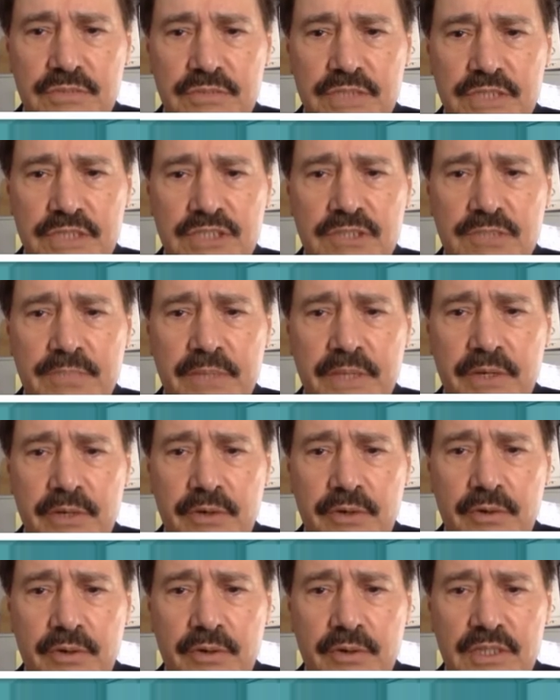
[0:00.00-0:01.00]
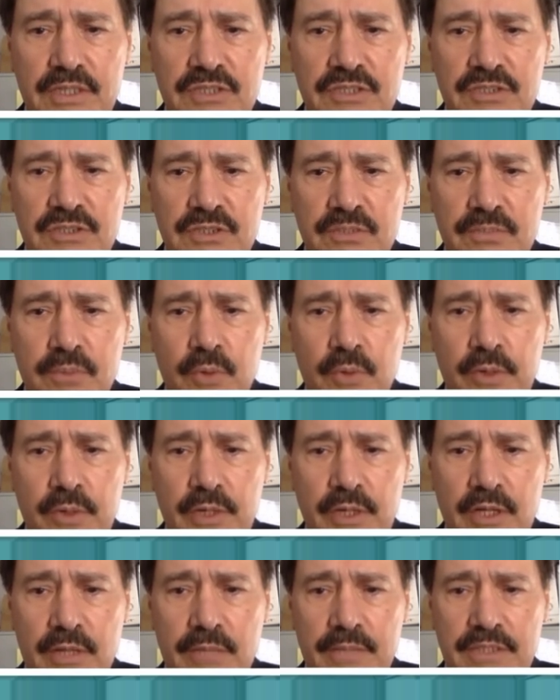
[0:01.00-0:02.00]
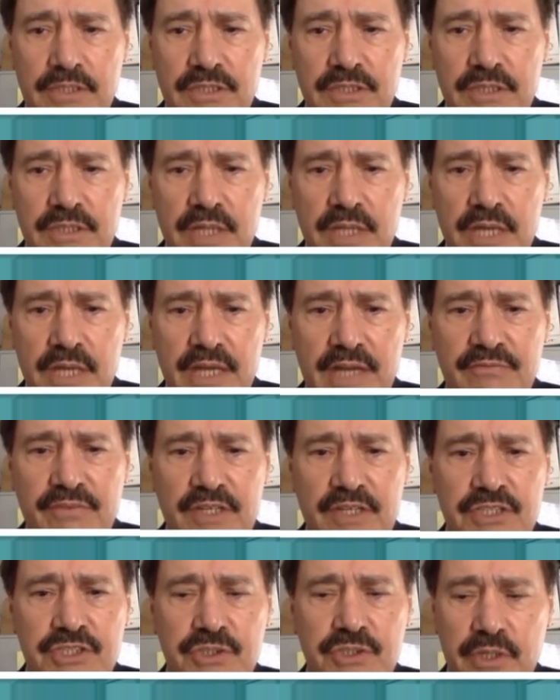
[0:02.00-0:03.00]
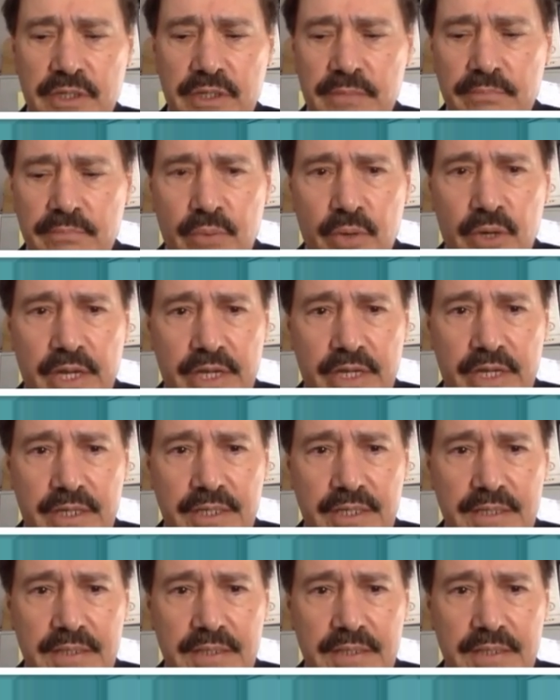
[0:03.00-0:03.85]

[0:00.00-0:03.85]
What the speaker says: disappear as support elements and eventually break.